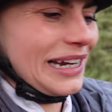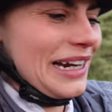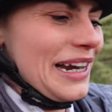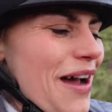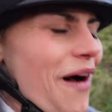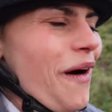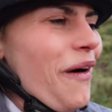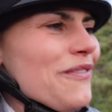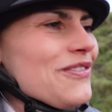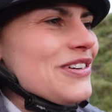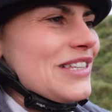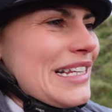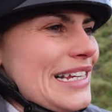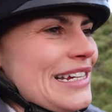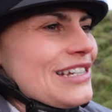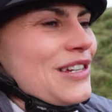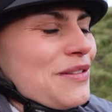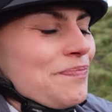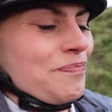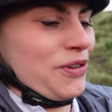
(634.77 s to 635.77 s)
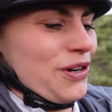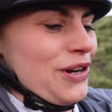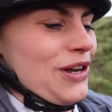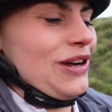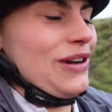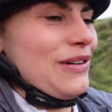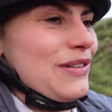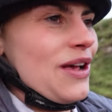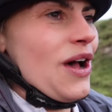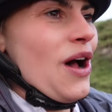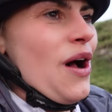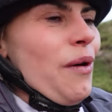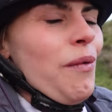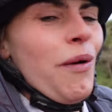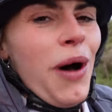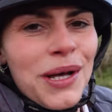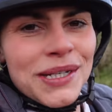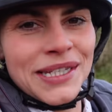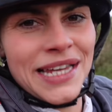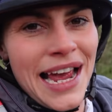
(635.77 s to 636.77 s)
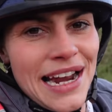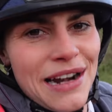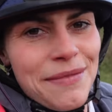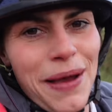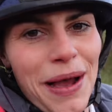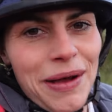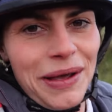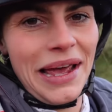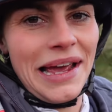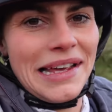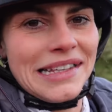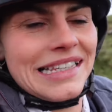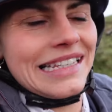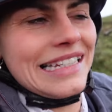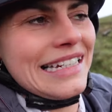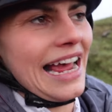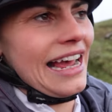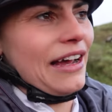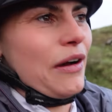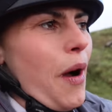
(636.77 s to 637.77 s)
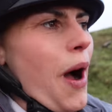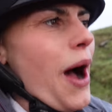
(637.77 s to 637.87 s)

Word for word: and it obviously just proves what I was saying about getting stale.